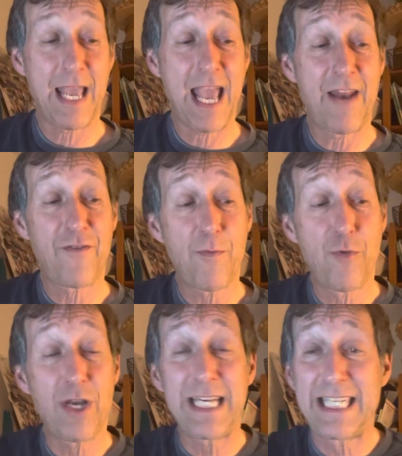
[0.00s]
And if you
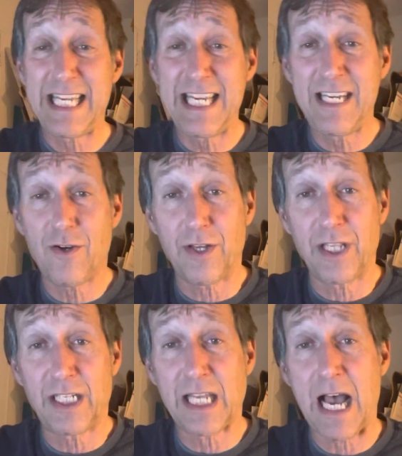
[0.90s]
put a D on
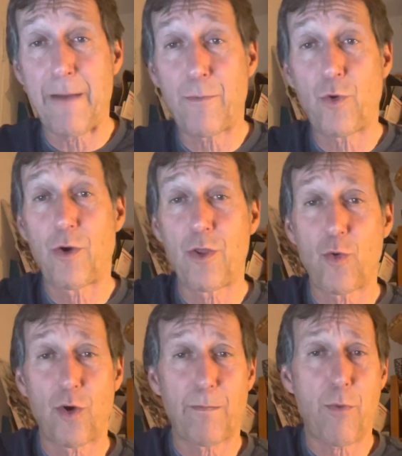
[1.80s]
the top
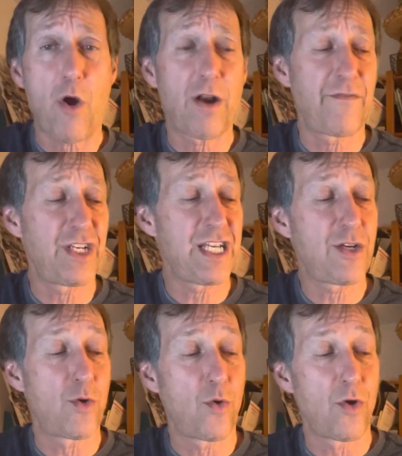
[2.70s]
or part of a D
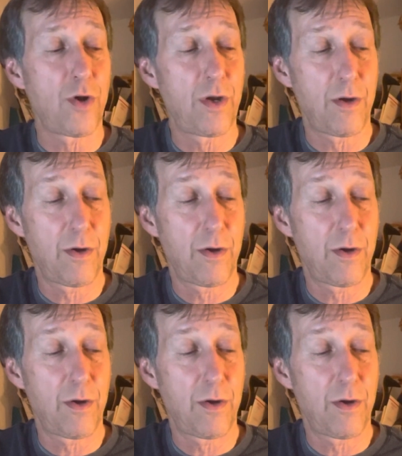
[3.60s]
chord,